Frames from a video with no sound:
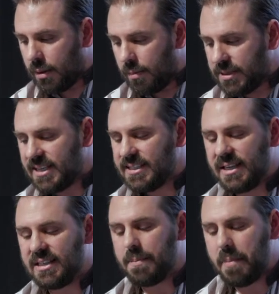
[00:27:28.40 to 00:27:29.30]

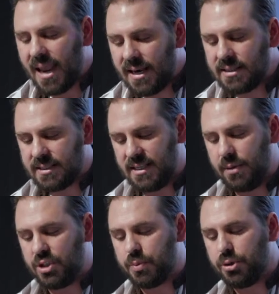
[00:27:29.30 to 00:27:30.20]
possessing a dependency
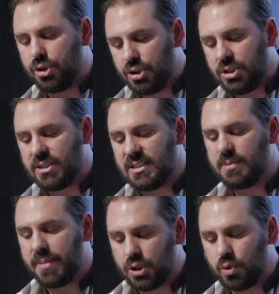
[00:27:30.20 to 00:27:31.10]
which produces a
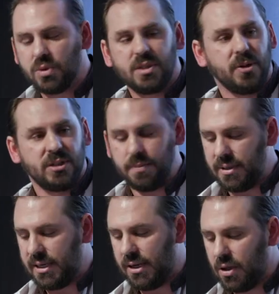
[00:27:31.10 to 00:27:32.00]
special
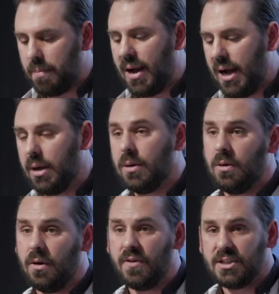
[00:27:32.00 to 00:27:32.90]
responsibility on the part
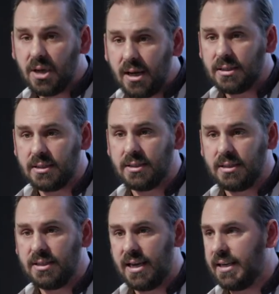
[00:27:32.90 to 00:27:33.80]
of the scientists
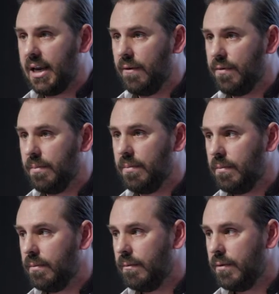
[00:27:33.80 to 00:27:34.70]
to take care of them
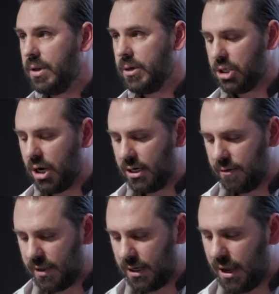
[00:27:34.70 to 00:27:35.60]
for the entirety
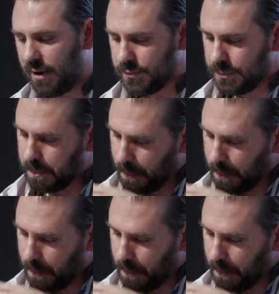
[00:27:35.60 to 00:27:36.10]
of their lives.